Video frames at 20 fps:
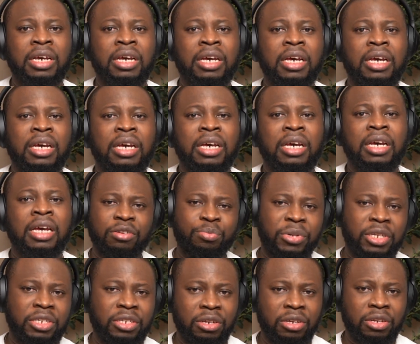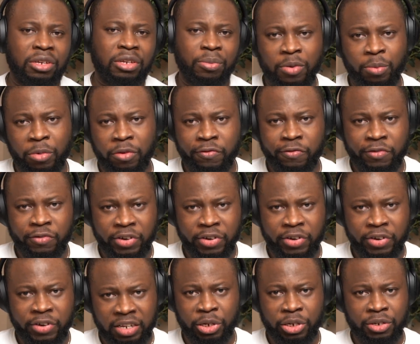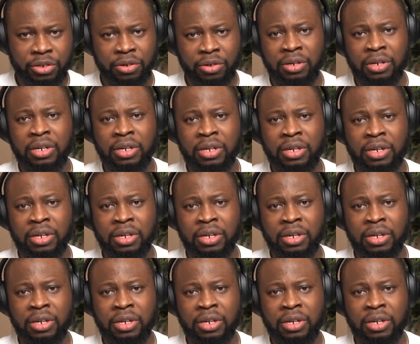There has to be some form of transformation